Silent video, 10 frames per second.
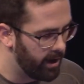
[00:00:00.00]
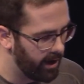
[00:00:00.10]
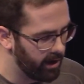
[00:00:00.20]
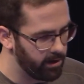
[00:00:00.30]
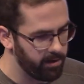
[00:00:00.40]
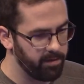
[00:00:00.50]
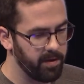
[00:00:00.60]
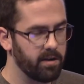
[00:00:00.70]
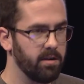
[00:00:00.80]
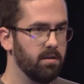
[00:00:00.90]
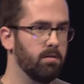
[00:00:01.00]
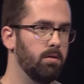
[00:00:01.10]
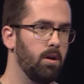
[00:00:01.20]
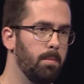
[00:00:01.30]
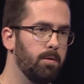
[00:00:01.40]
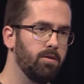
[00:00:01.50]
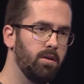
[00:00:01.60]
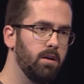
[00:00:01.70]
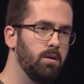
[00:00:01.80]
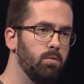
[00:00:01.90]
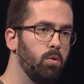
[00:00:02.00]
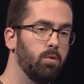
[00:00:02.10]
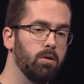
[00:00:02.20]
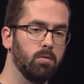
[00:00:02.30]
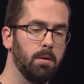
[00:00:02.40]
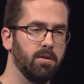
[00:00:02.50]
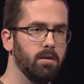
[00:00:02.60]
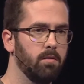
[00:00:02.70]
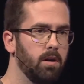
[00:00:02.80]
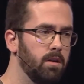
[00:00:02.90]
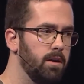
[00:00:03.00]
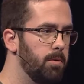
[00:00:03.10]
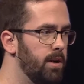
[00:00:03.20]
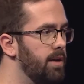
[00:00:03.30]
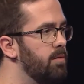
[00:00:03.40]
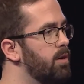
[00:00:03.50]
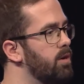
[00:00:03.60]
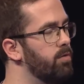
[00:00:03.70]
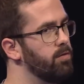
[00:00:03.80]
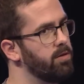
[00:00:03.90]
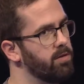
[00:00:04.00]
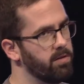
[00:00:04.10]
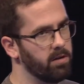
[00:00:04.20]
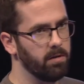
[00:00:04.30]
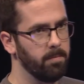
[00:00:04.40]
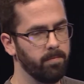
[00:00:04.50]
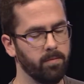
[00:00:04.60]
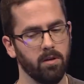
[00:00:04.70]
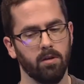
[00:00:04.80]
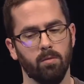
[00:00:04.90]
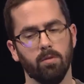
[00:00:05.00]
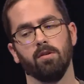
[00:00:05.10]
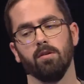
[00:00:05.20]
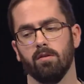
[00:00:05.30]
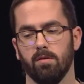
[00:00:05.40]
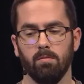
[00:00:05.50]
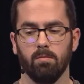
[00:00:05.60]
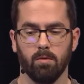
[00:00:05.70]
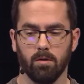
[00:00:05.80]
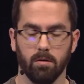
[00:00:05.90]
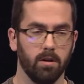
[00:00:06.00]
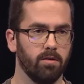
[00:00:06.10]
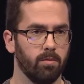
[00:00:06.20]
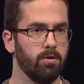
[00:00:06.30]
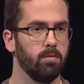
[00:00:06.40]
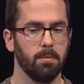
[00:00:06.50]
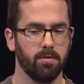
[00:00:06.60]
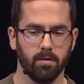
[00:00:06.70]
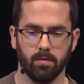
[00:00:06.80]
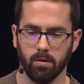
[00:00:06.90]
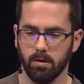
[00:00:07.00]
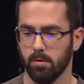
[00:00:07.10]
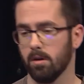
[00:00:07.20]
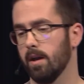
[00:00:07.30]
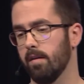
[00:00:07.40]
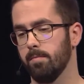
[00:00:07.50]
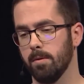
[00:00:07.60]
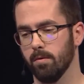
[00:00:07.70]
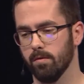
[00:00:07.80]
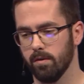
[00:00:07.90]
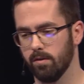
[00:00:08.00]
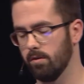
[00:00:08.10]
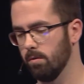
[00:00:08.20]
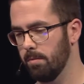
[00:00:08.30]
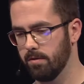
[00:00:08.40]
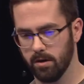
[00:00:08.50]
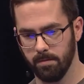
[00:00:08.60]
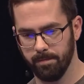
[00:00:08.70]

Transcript: and affecting not per se you or your website directly, but anybody who visits it, which is, well, it's what your website is for. You want to have people visit your website.